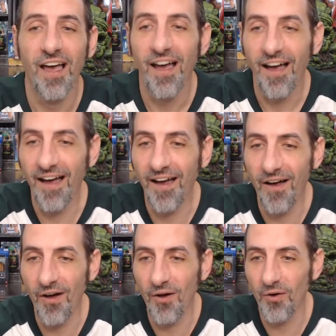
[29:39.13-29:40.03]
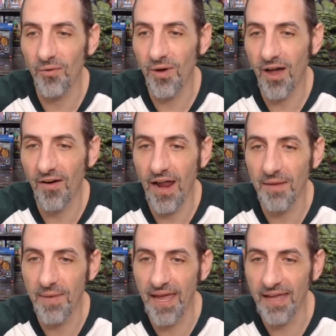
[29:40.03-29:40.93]
Oh, all right,
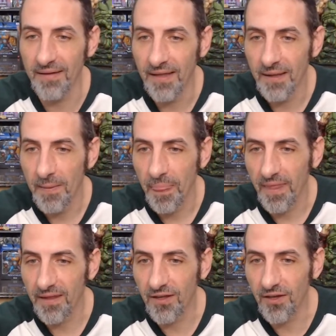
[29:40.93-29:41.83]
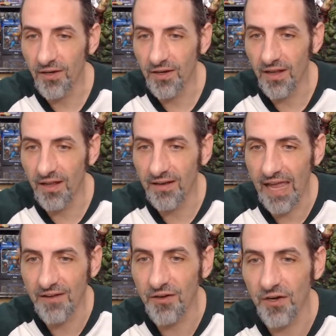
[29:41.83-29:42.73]
man. Good.
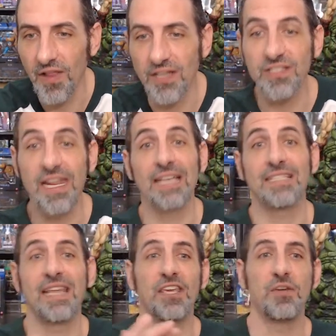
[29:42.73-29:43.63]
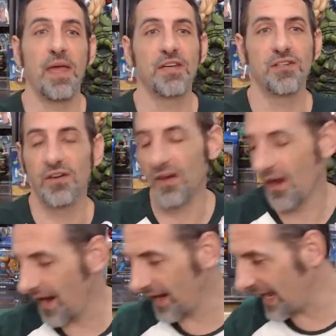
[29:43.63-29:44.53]
Add to your collection. Yes, thank you, Major. All
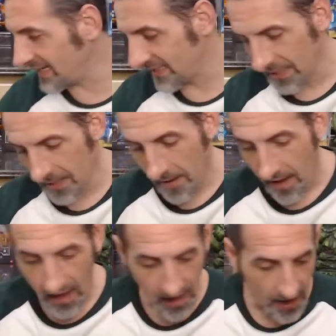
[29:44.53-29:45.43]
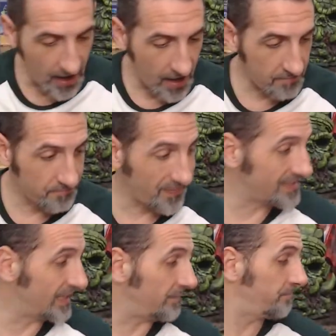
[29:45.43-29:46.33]
right, guys.
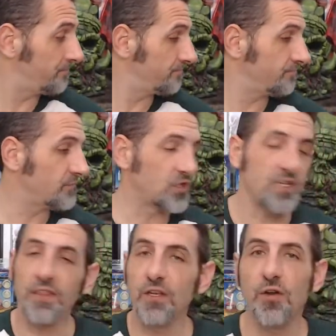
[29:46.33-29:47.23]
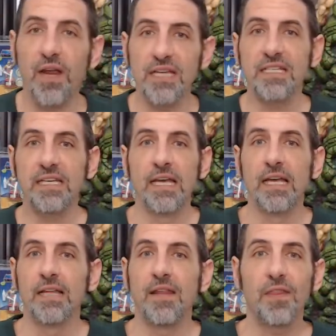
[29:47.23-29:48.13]
That's it. There's nothing crazy,
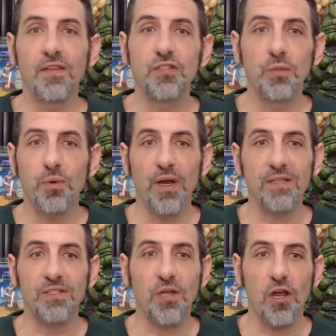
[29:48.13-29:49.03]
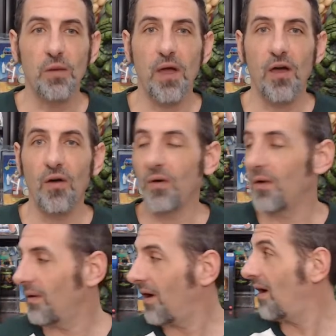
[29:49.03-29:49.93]
nothing super else to talk about
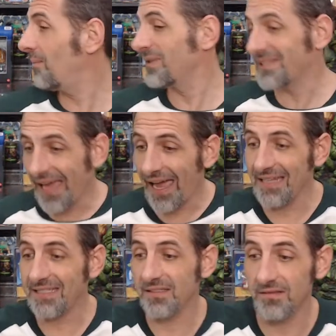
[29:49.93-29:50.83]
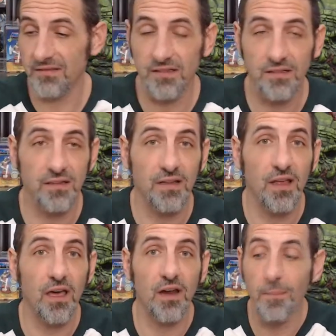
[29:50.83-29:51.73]
besides
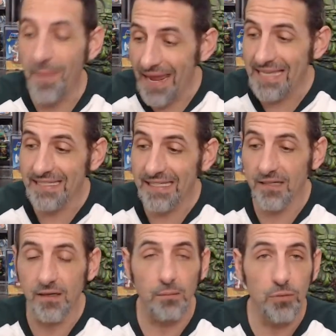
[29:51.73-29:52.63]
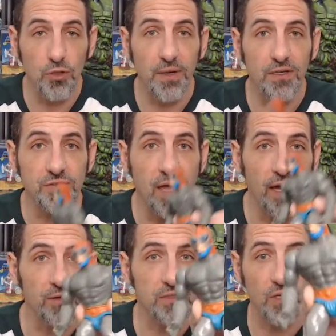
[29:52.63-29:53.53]
an amazing blue Beard
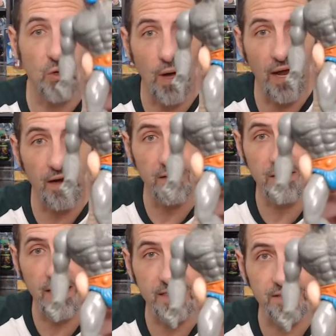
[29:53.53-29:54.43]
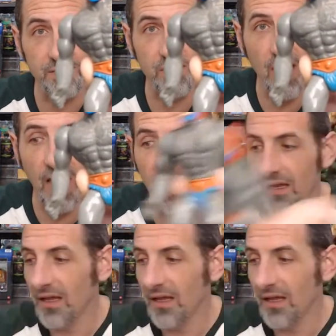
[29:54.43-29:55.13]
Stratos acquired thanks to Scott.